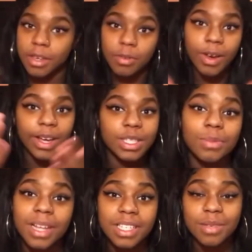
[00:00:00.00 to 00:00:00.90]
you guys
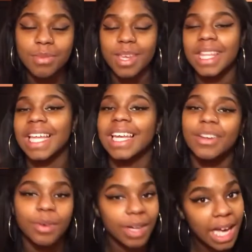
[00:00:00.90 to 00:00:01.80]
bless me, then they
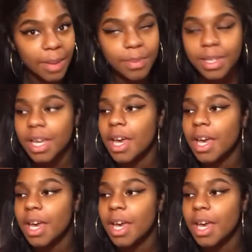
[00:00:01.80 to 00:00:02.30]
will happen.